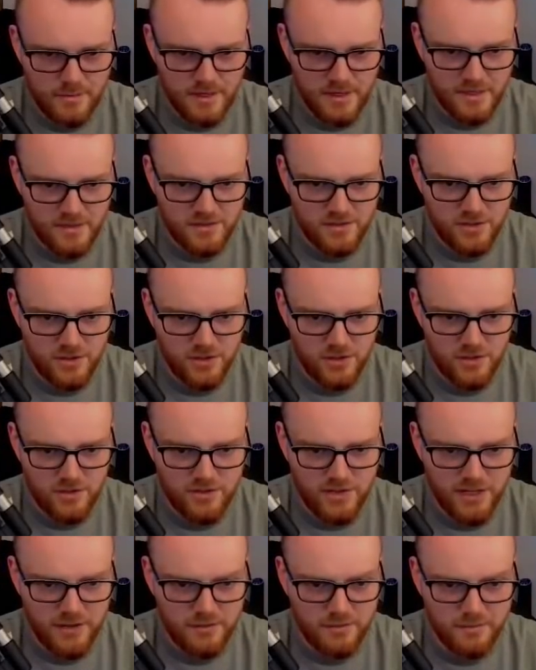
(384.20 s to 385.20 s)
melons growing over
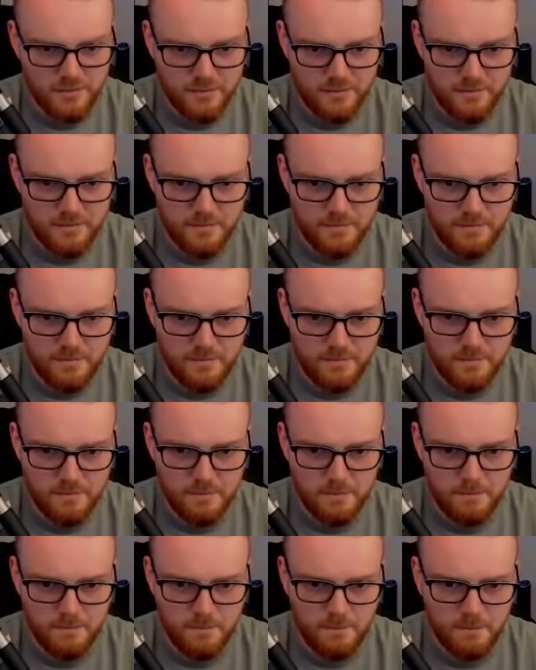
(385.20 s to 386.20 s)
here? Thanks a
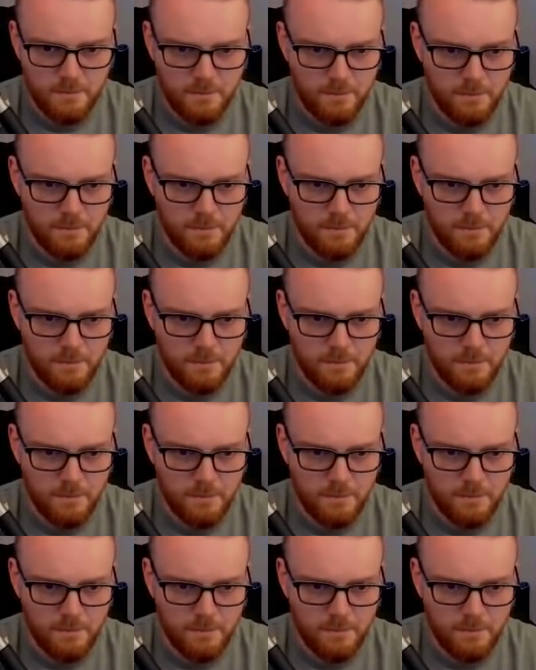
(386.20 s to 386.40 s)
lot.